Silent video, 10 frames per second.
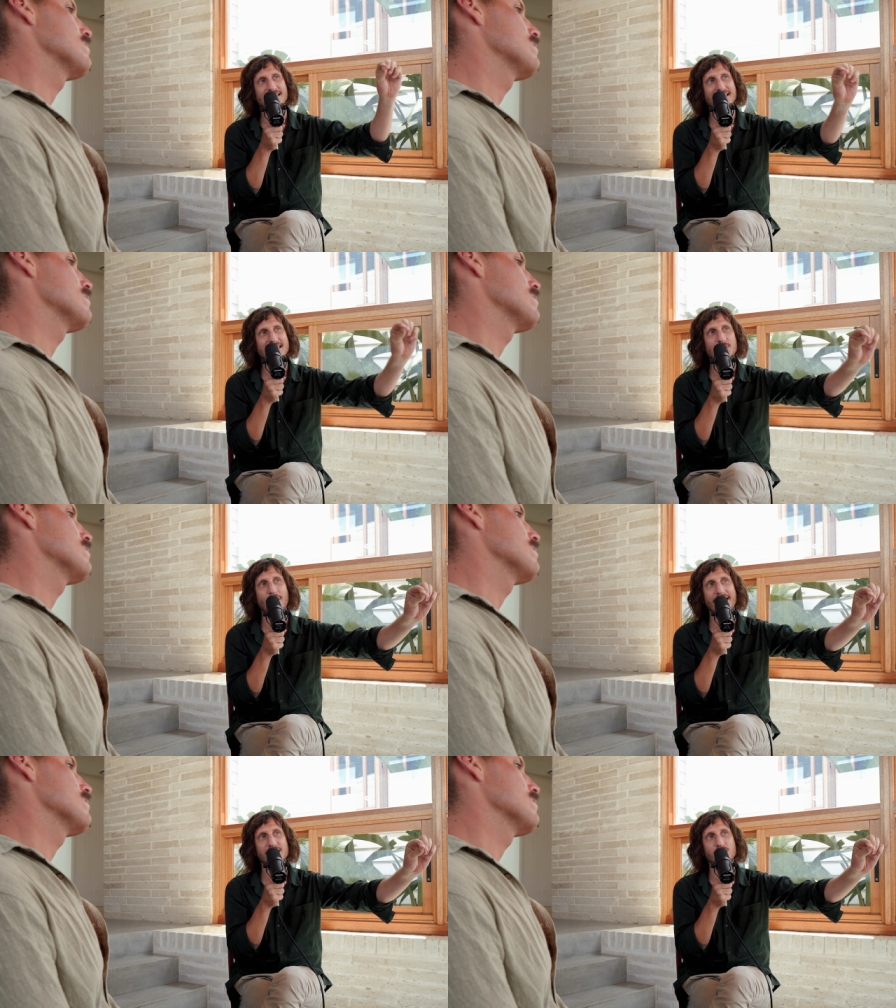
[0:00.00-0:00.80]
this
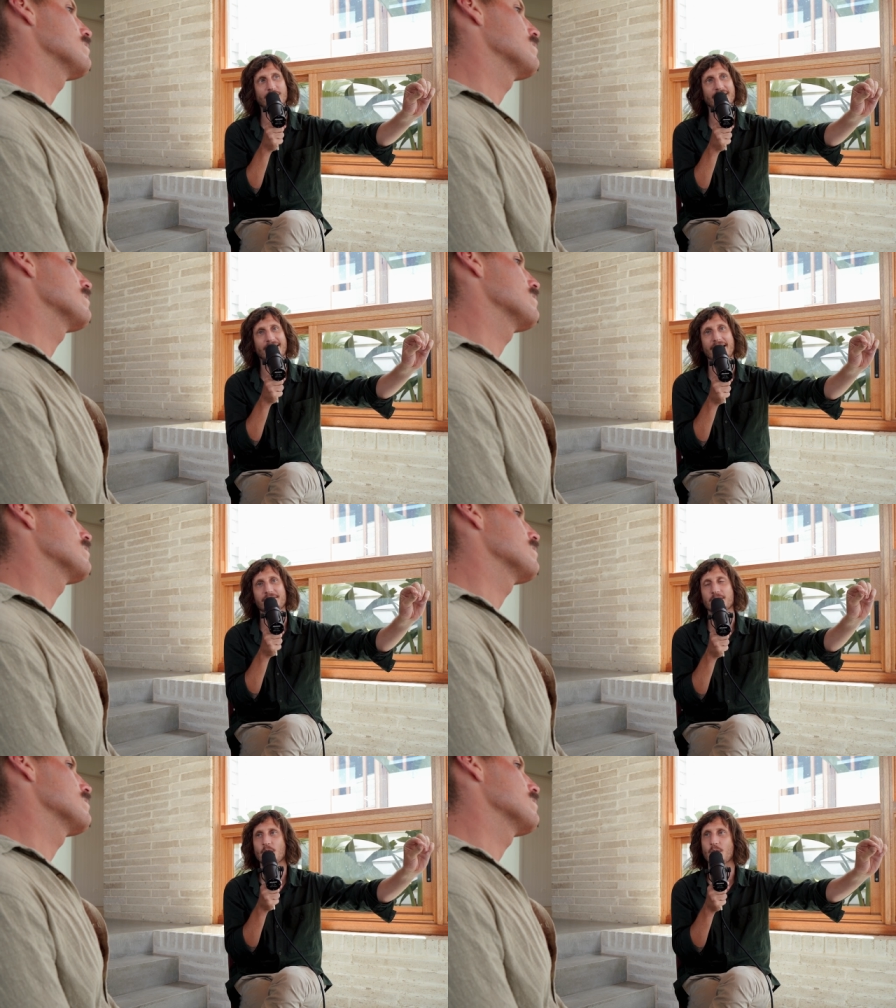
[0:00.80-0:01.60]
space where i
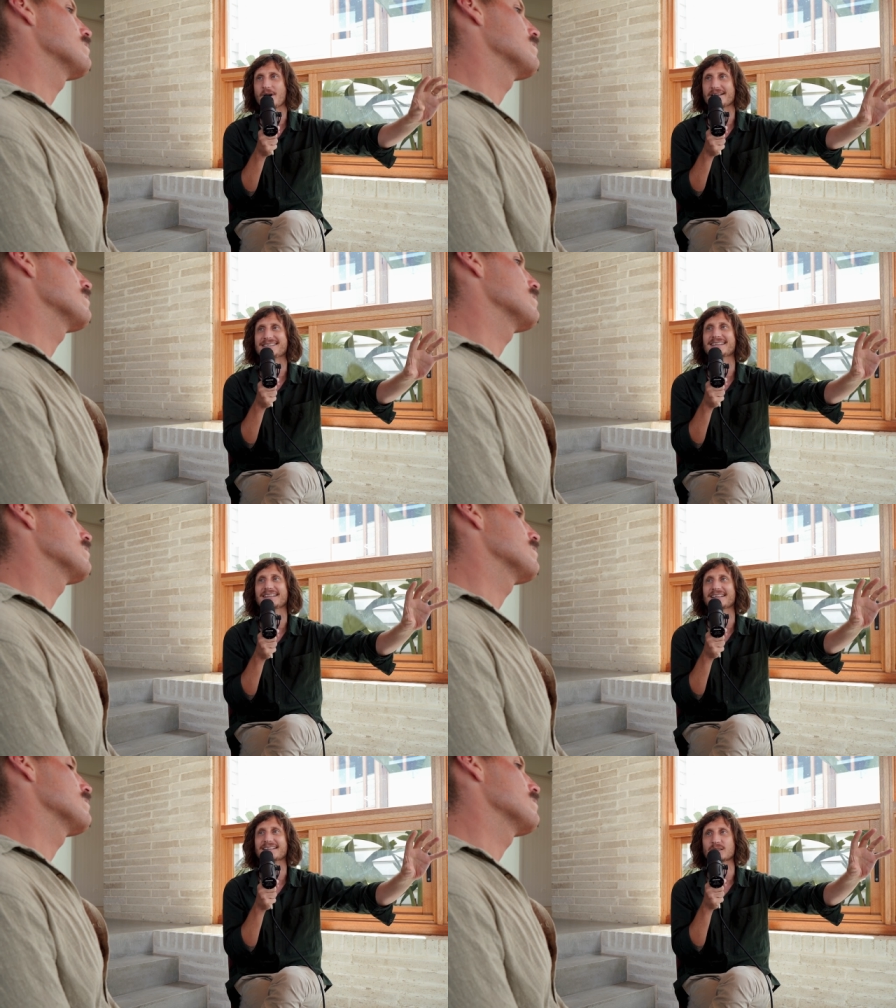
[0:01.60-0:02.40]
have no
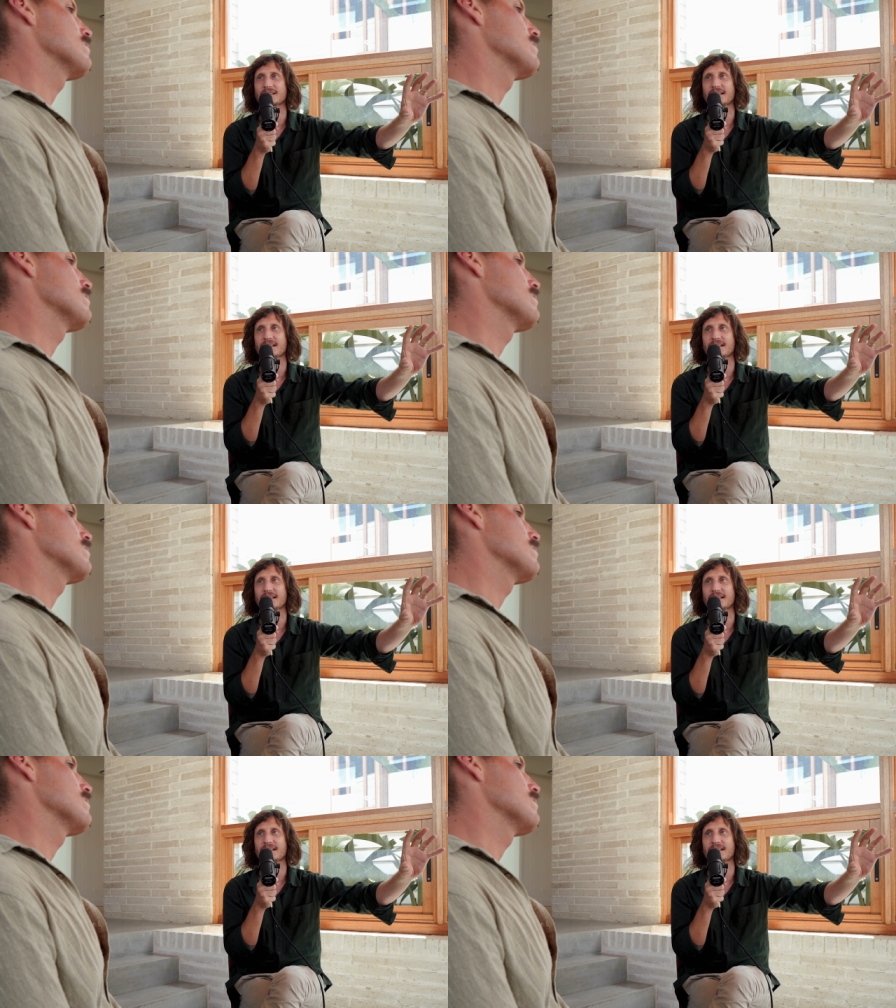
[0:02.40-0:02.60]
idea